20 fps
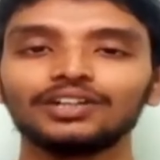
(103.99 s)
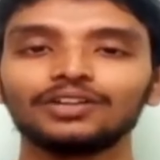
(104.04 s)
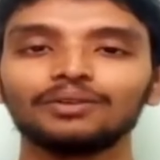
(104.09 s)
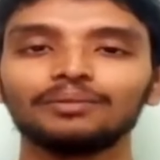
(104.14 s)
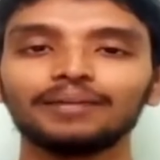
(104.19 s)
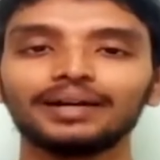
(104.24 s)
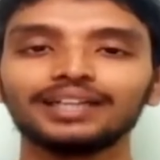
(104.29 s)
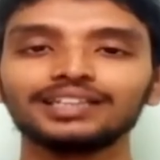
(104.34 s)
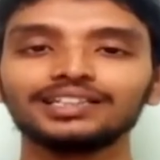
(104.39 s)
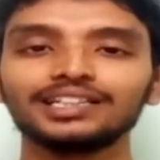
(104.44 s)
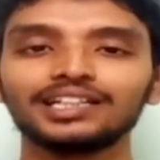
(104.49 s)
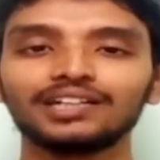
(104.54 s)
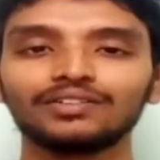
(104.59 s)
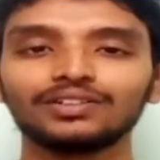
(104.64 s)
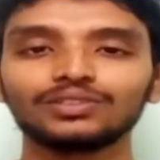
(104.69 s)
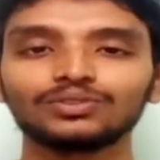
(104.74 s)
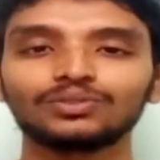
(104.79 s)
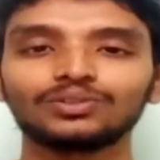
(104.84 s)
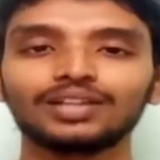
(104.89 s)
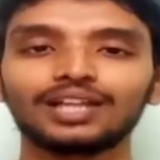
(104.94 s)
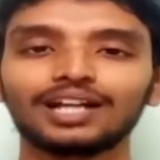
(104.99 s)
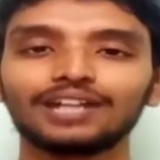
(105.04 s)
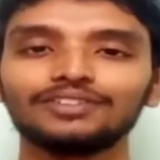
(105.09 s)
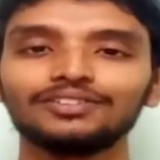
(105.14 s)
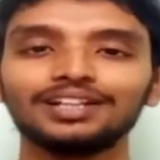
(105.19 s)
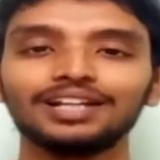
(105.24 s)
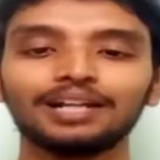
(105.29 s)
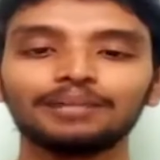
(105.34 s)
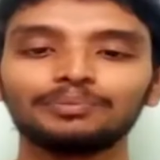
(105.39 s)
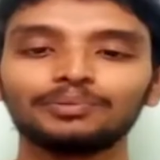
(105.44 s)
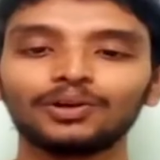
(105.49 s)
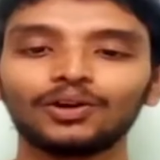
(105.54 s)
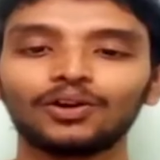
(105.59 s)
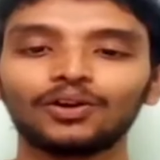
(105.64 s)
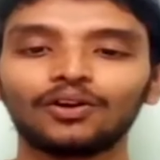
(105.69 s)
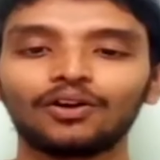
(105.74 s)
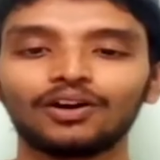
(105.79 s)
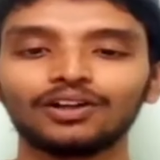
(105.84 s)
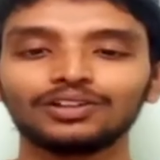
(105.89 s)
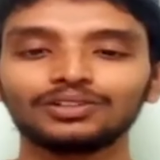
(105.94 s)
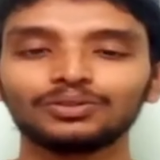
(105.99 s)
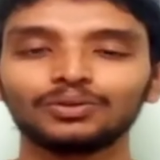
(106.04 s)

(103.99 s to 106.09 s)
MySQL. So that will help you a lot.